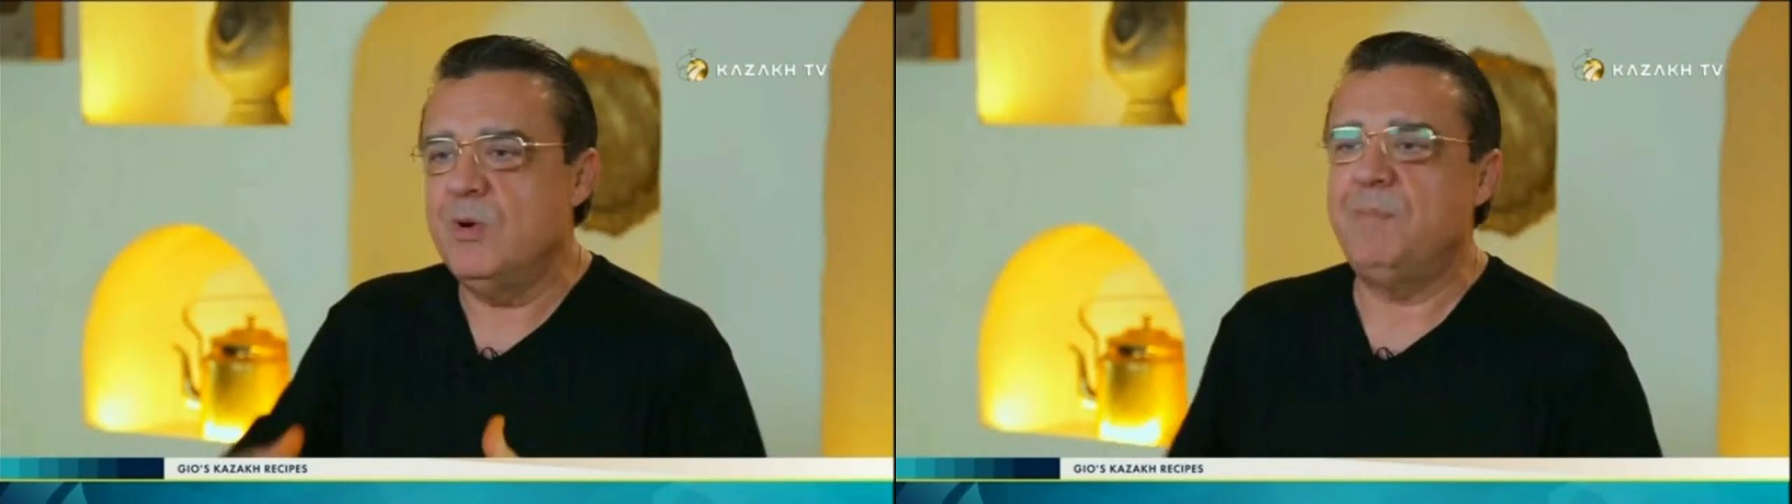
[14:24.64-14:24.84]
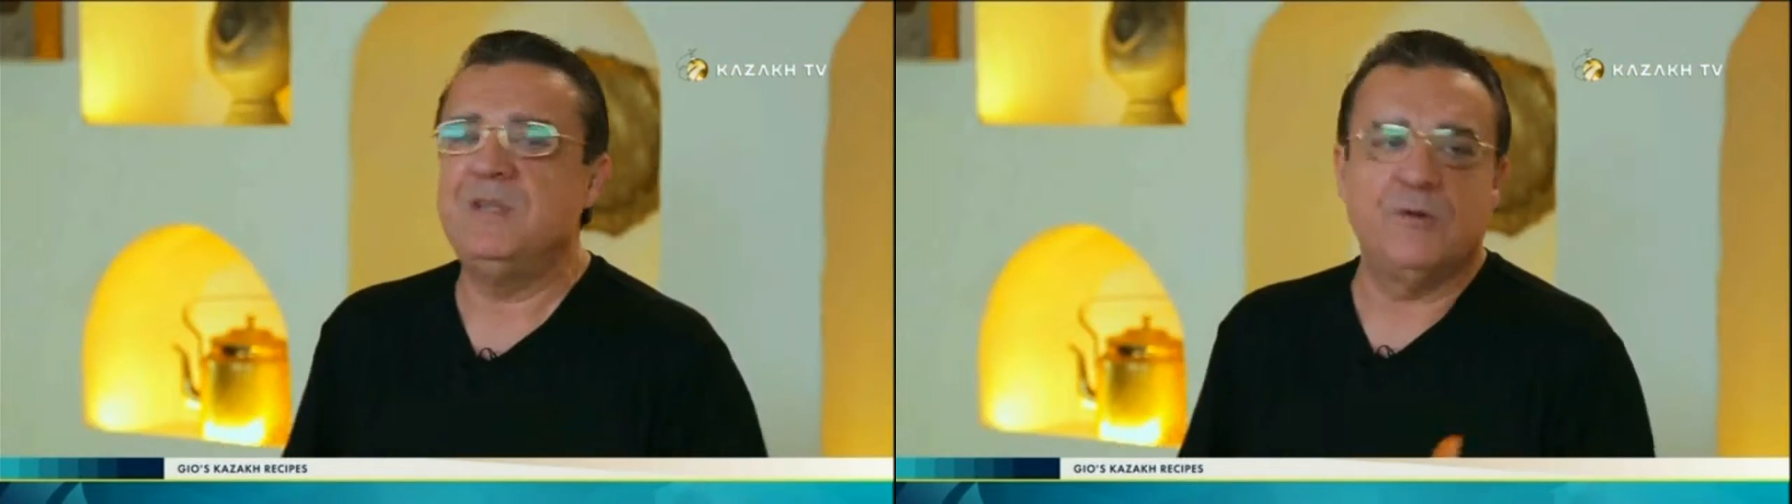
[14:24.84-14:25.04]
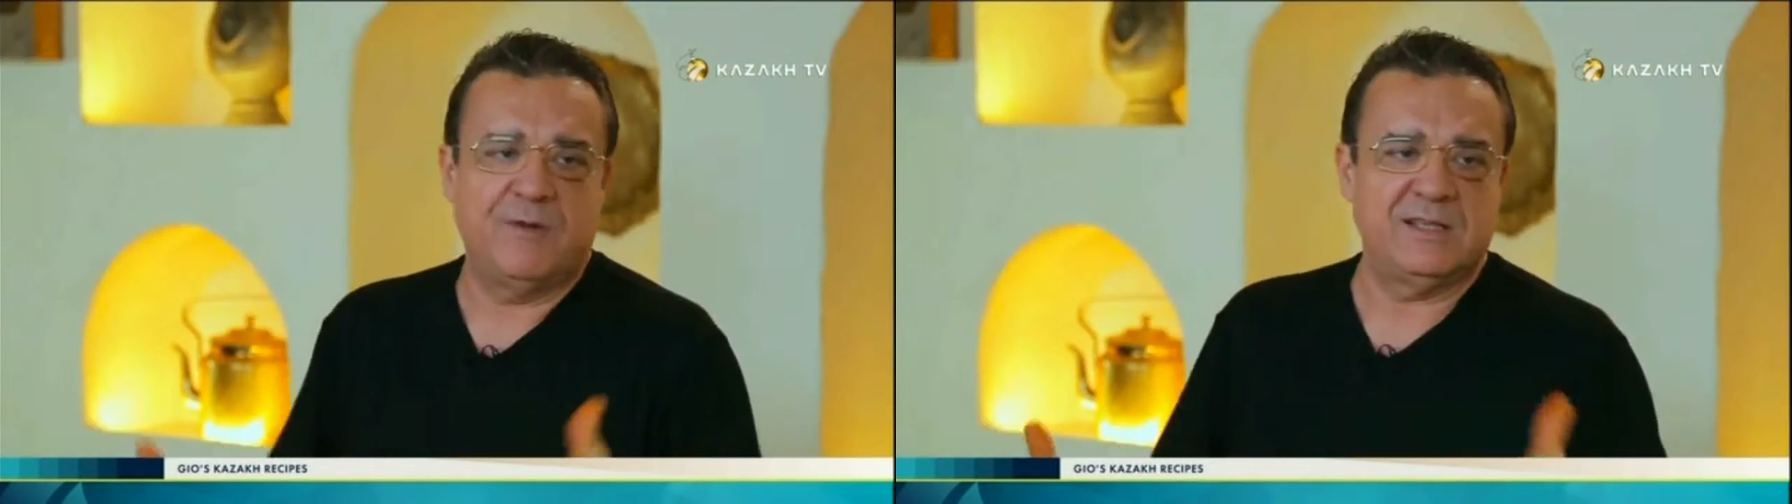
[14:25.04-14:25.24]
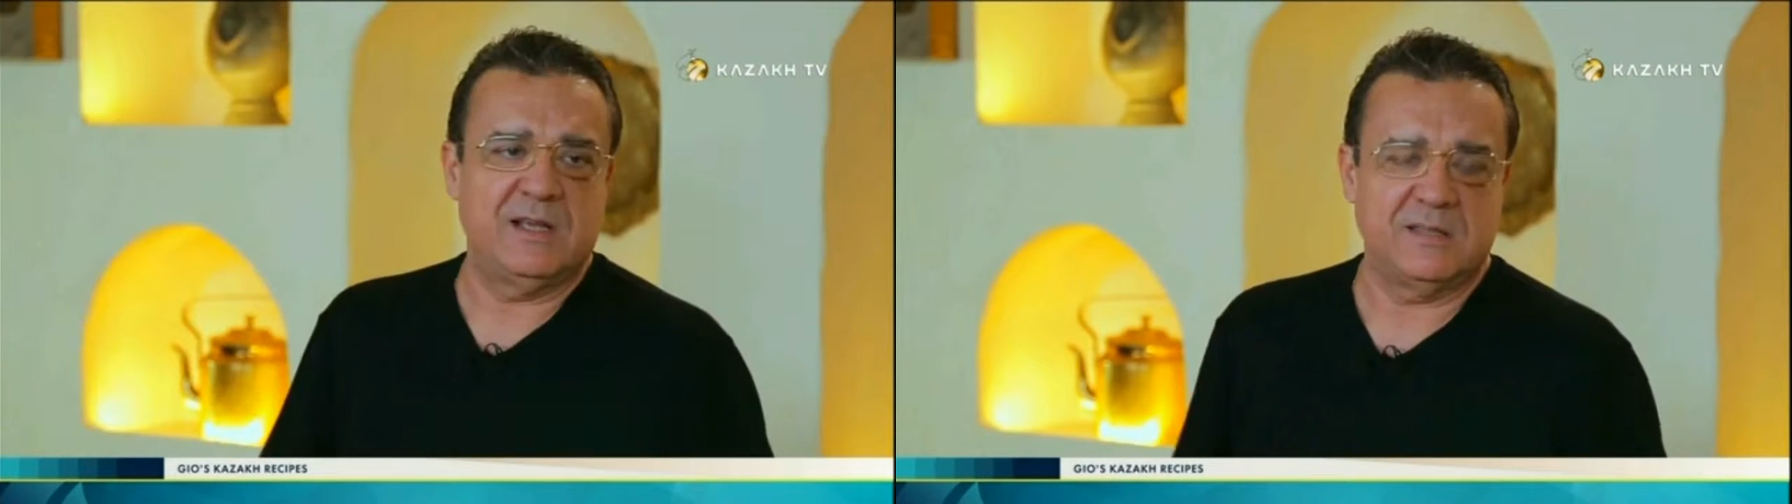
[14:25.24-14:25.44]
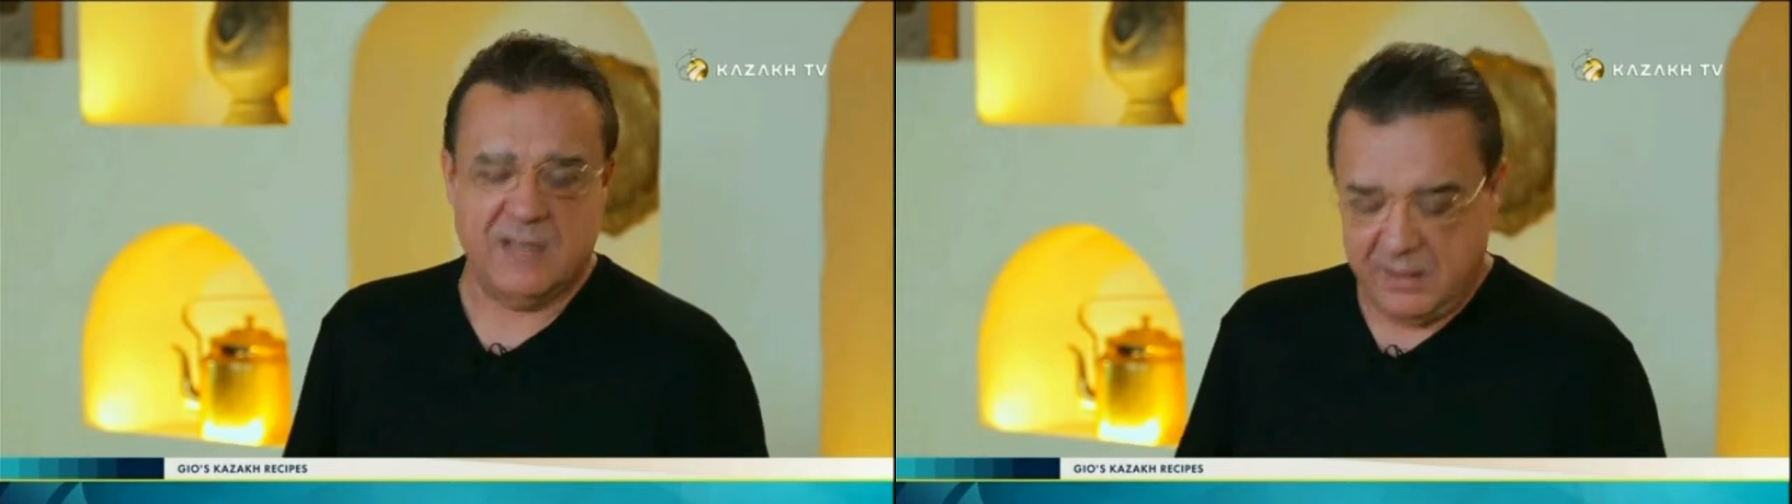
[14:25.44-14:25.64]
a piece of
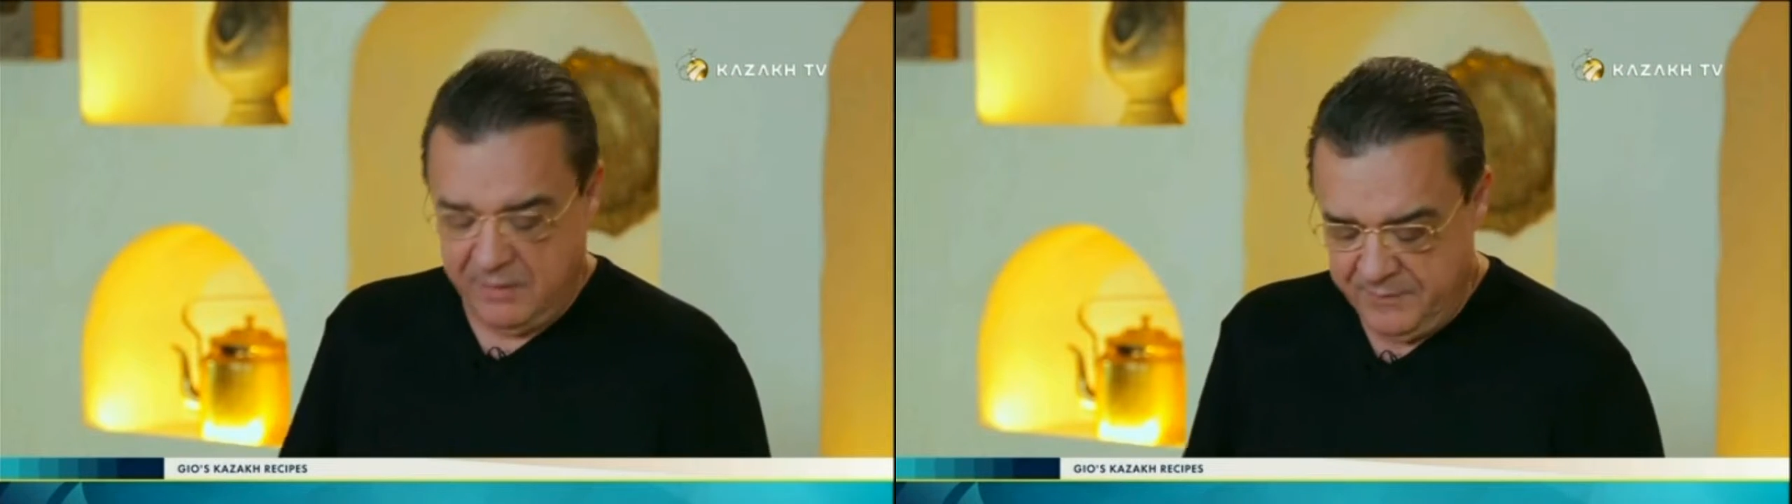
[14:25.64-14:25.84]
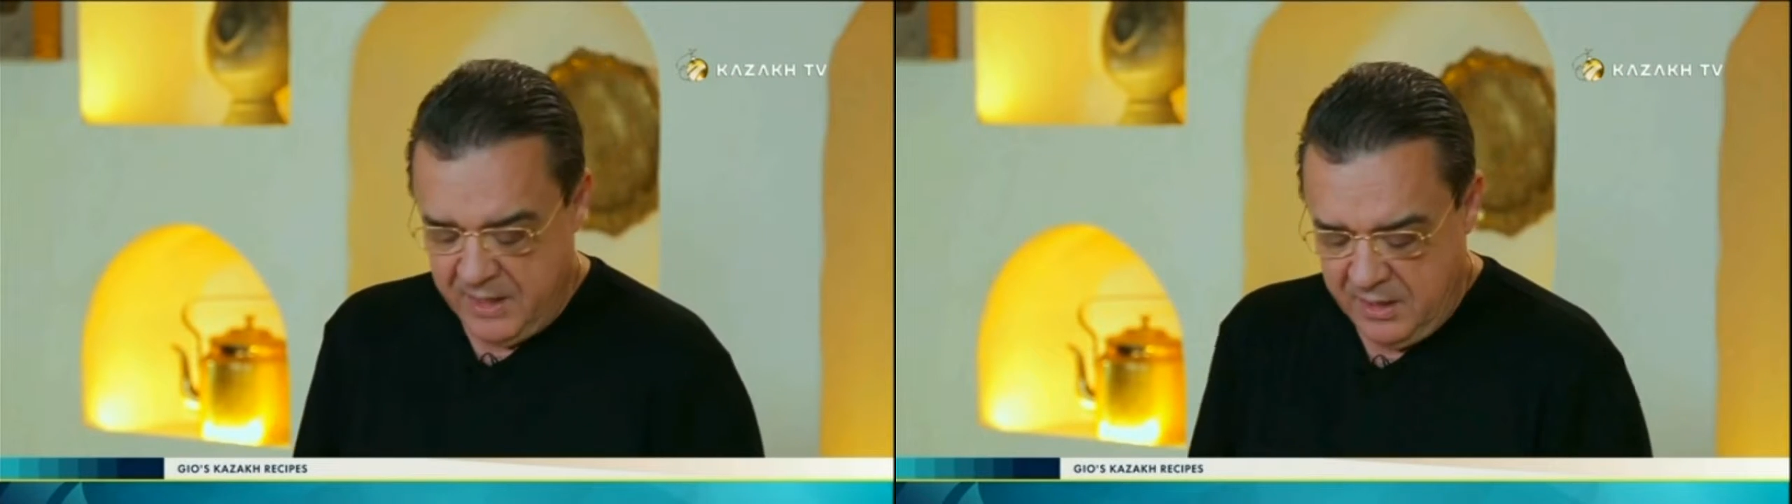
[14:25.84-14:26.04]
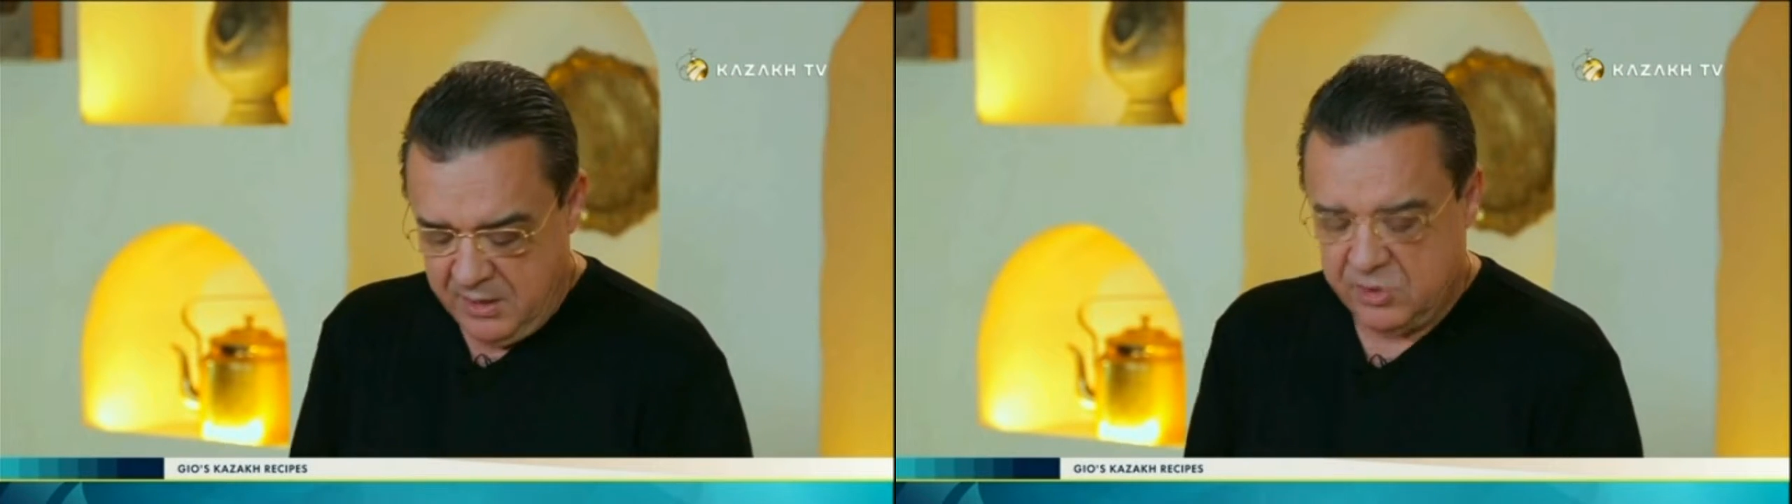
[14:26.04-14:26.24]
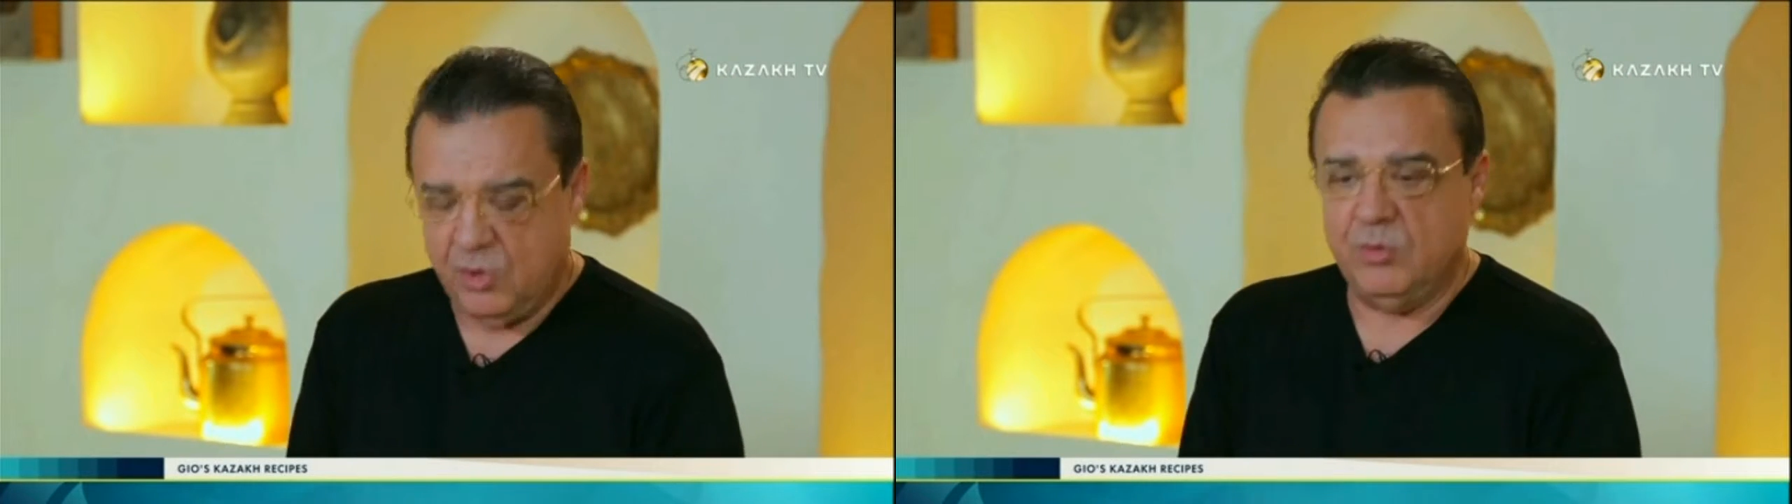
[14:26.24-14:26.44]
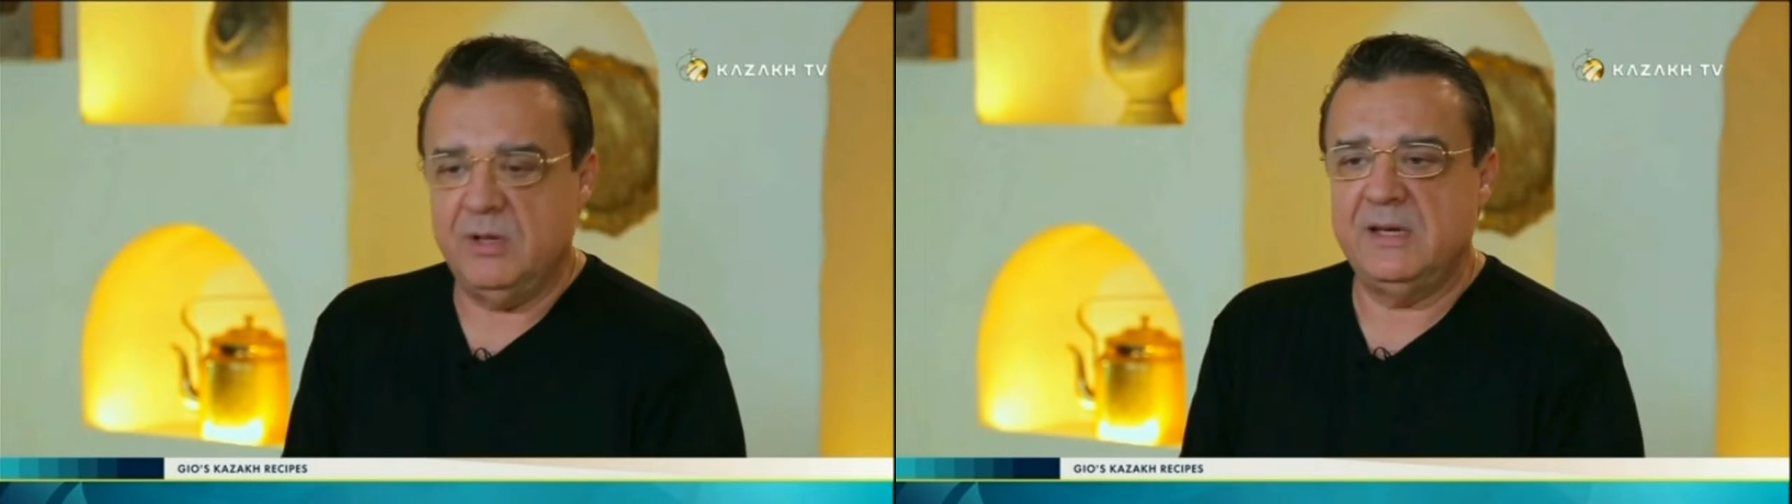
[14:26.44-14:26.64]
Kazakhstan.
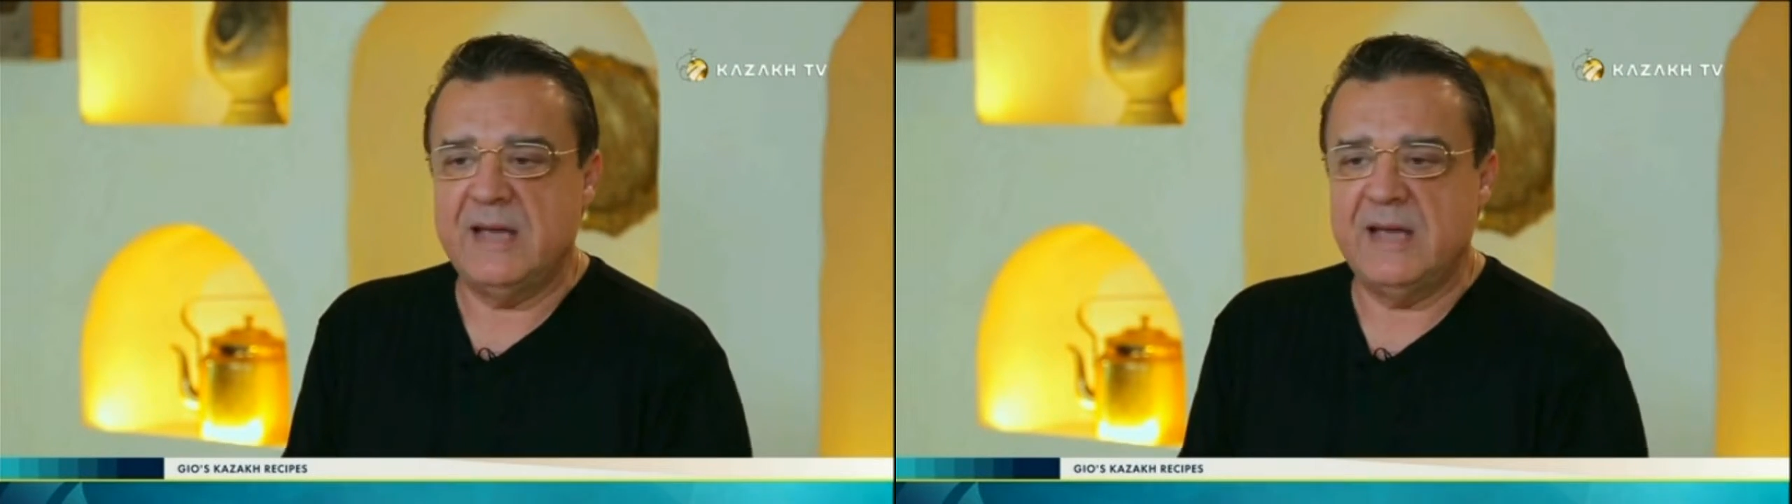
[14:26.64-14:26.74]
So